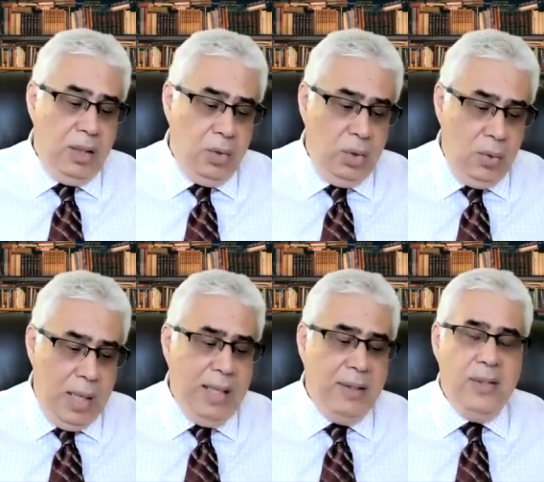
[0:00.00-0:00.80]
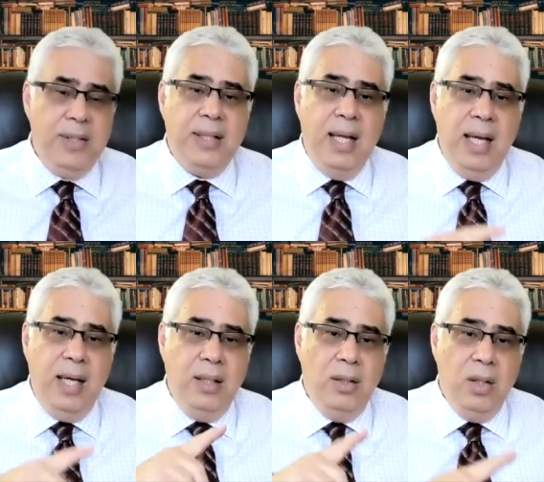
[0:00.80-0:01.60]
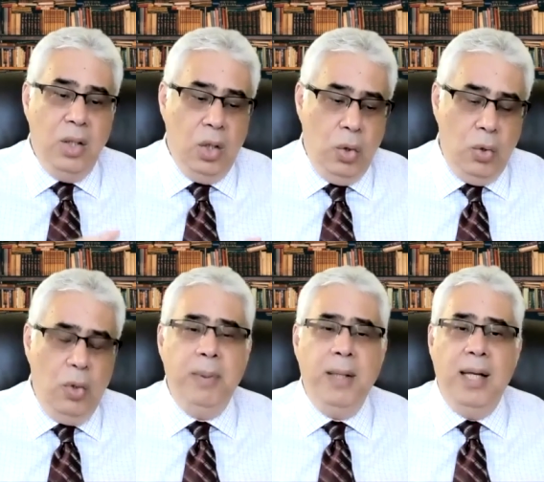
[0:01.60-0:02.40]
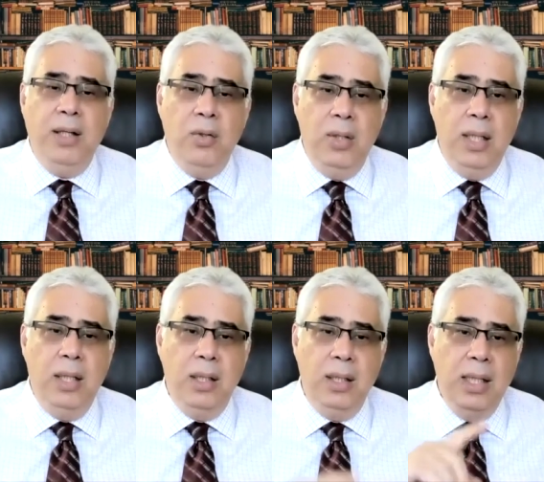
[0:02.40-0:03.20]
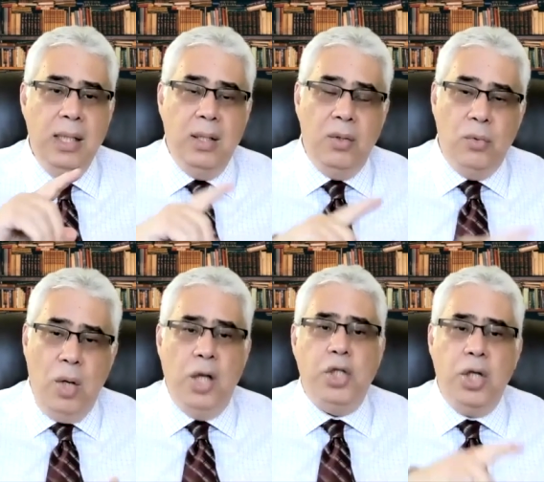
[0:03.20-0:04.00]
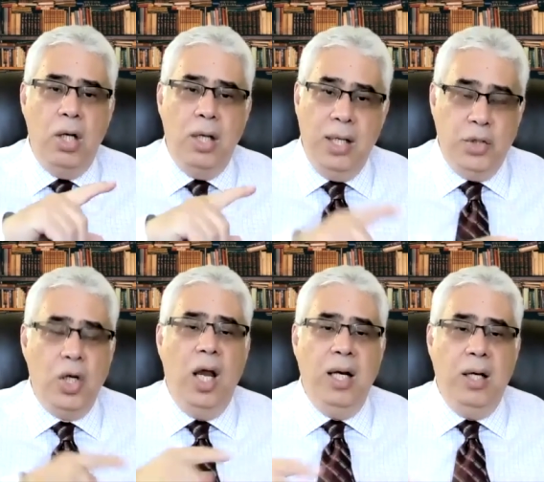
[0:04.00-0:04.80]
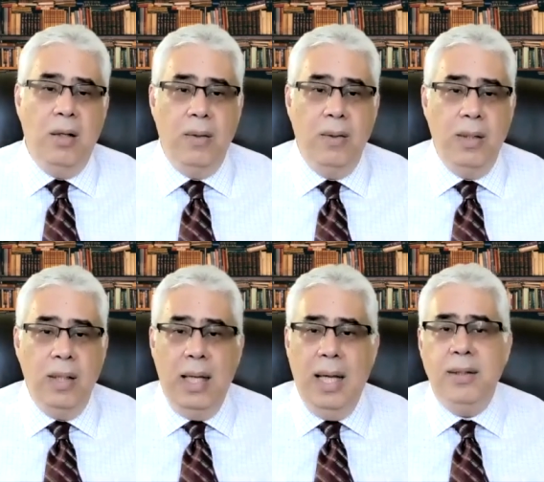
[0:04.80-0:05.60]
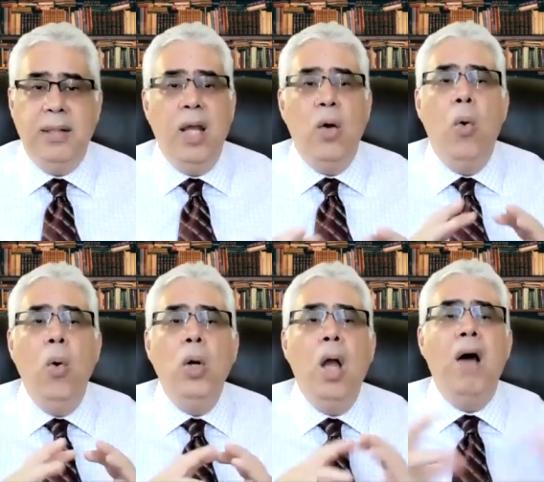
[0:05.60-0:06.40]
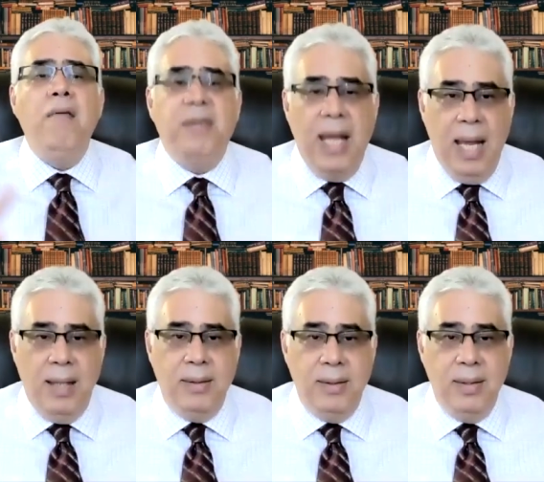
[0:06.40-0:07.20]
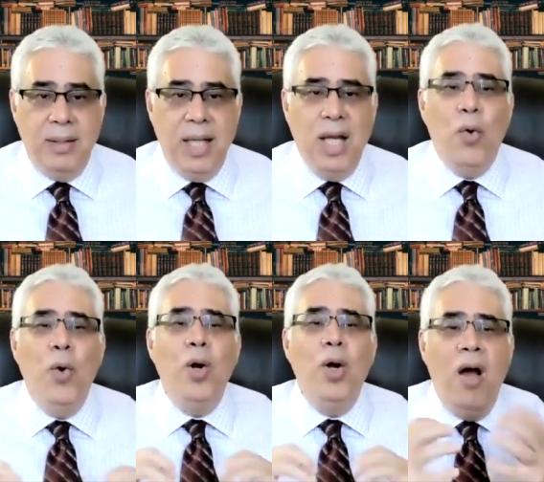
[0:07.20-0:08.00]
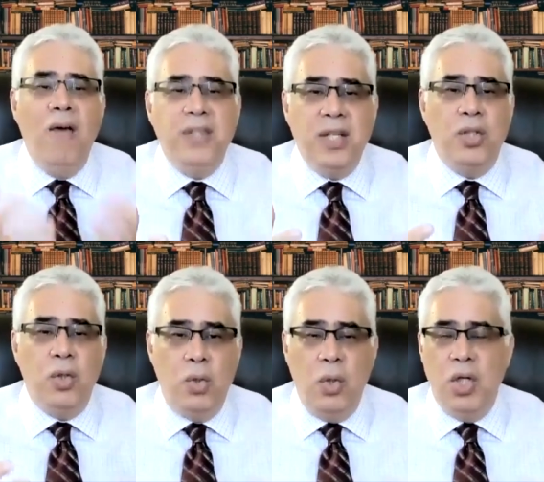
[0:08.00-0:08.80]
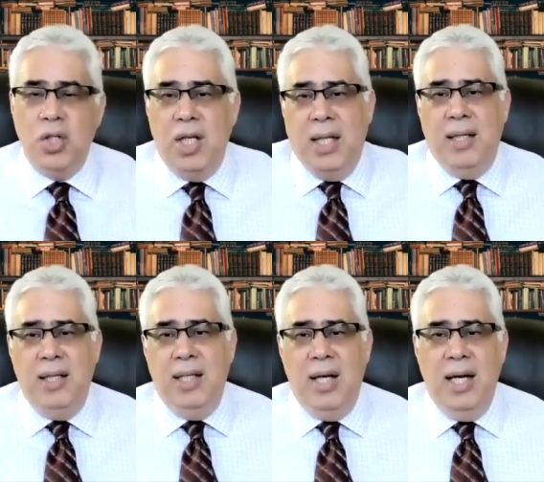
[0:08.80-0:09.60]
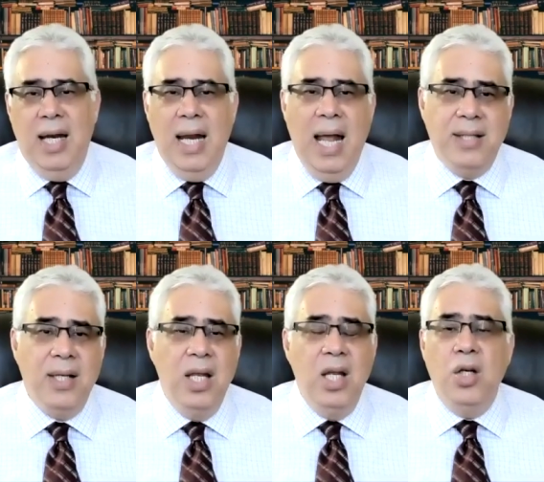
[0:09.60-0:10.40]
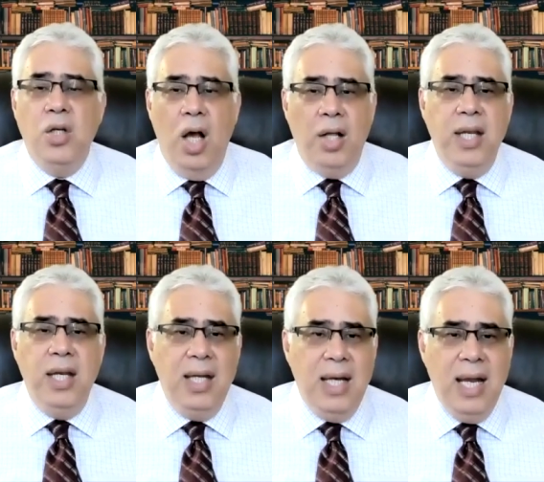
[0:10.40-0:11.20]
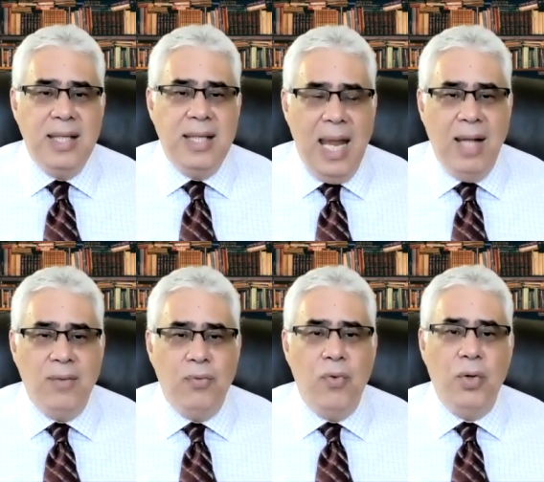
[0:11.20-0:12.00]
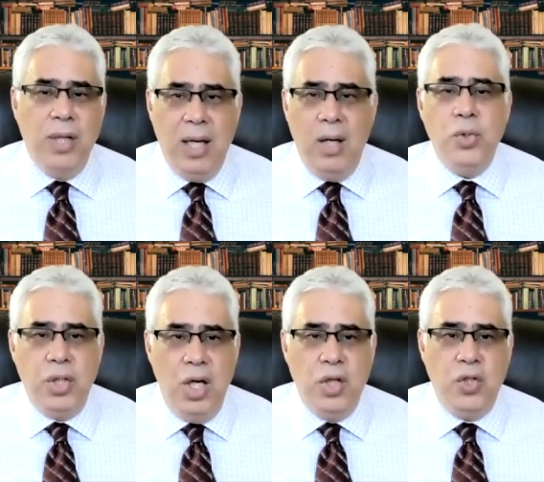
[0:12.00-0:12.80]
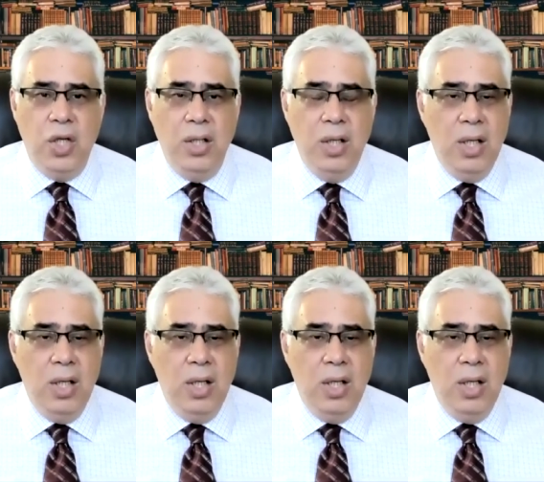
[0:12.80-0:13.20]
United States, European Union, Russia, and China. And they all love that. They all love this situation that Iranian has nothing in his hand for negotiation.